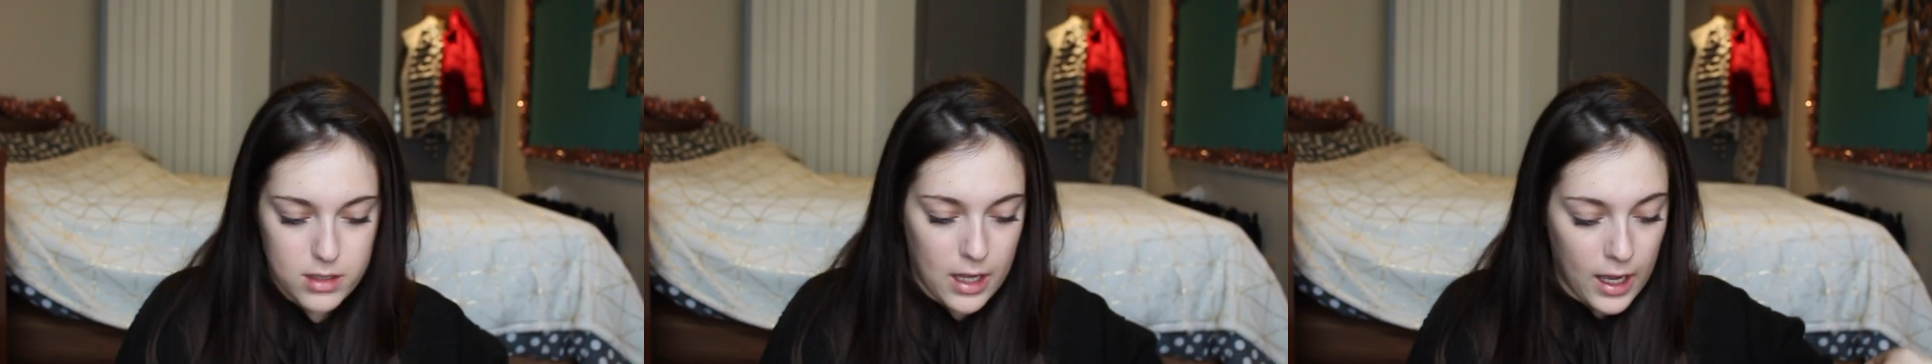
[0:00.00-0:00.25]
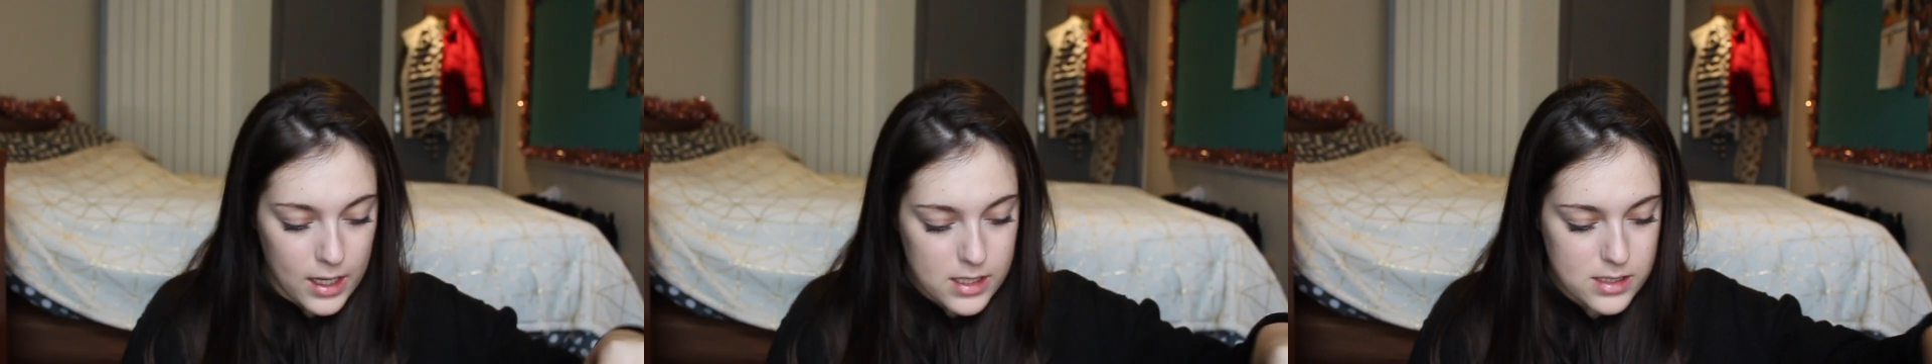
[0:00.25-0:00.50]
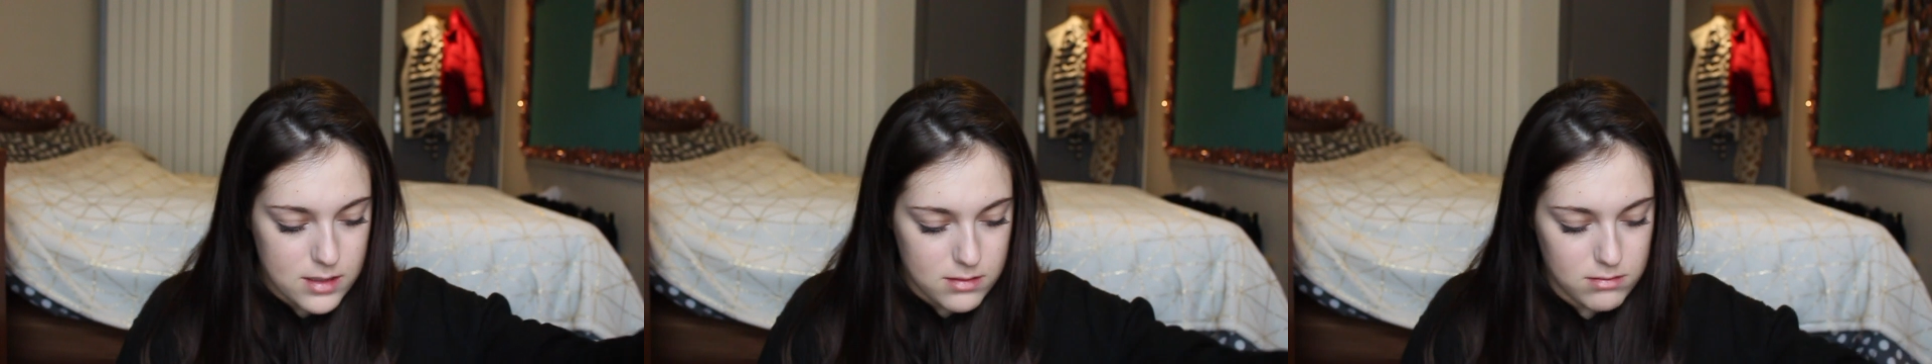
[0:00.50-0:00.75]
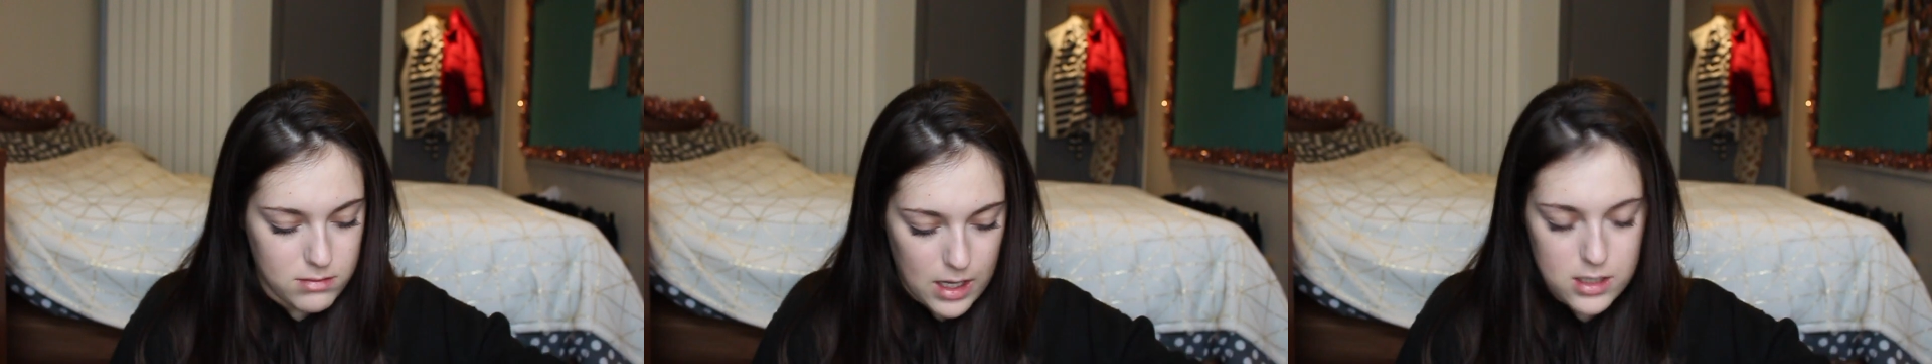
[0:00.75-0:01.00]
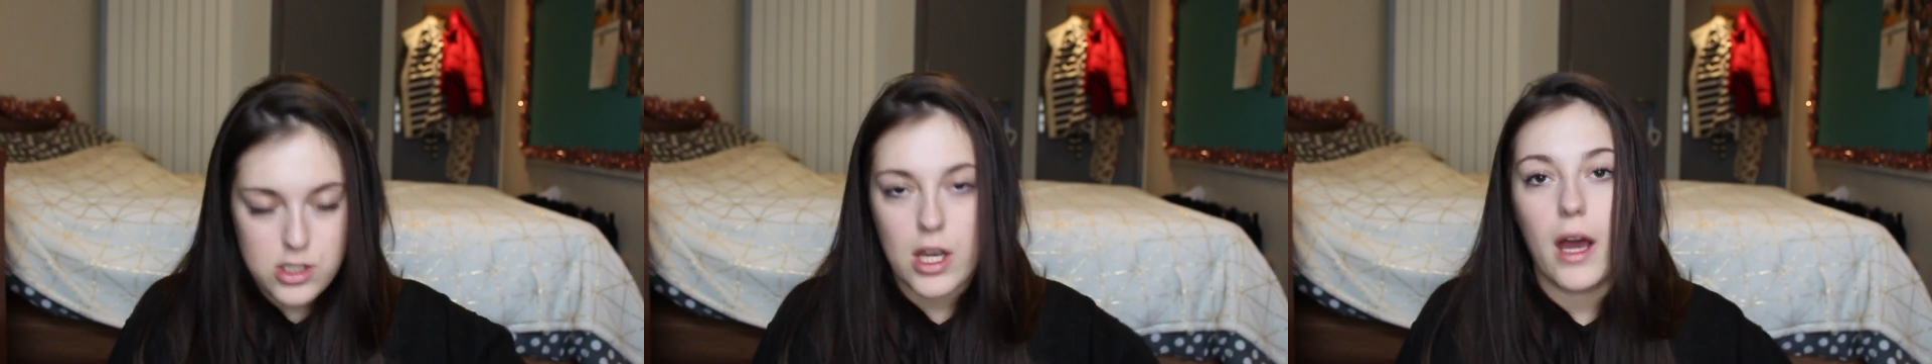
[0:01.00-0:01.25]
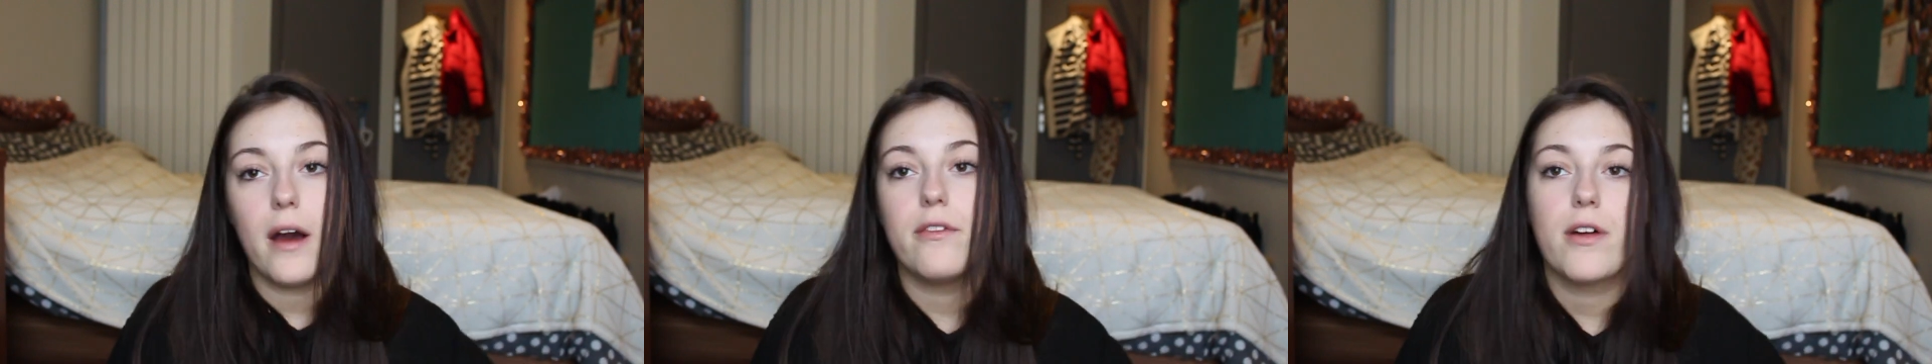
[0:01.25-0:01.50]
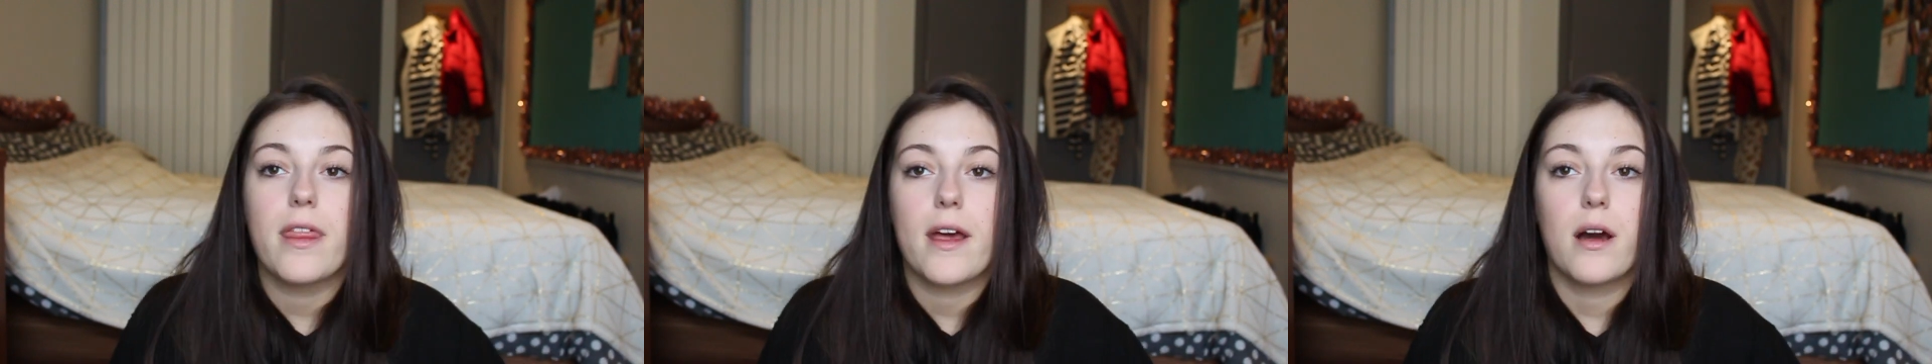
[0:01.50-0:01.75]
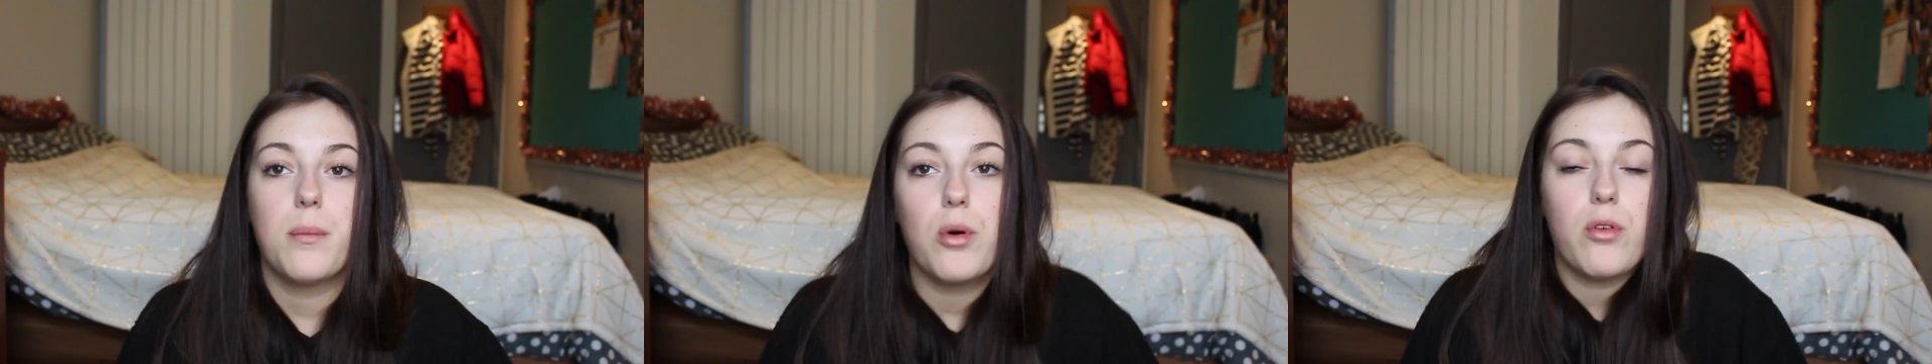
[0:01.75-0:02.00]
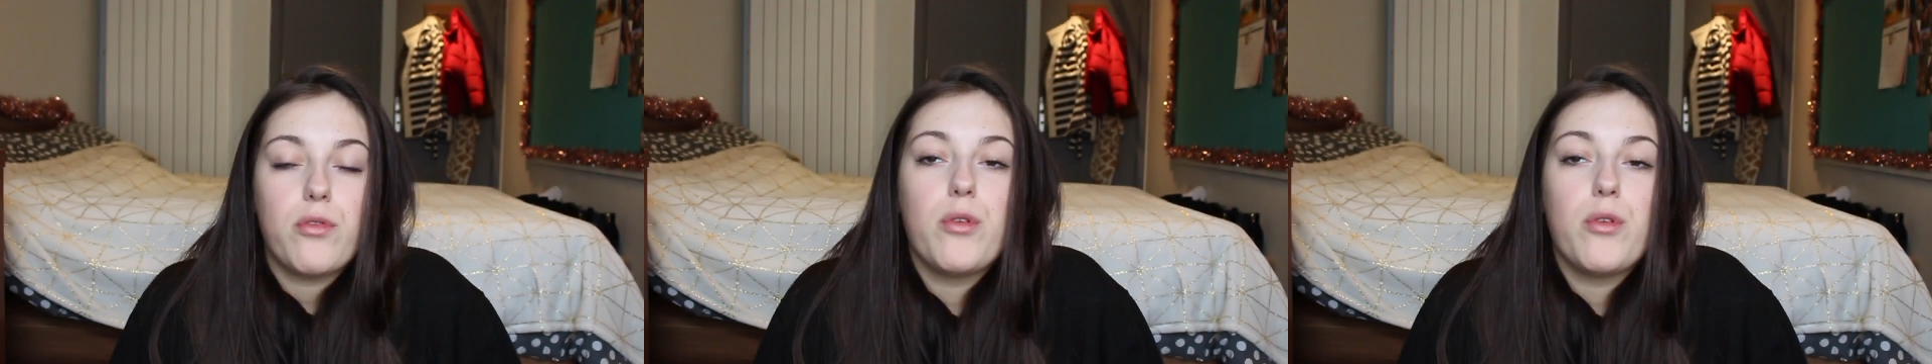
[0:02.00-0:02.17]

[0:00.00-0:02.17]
That is actually everything I bought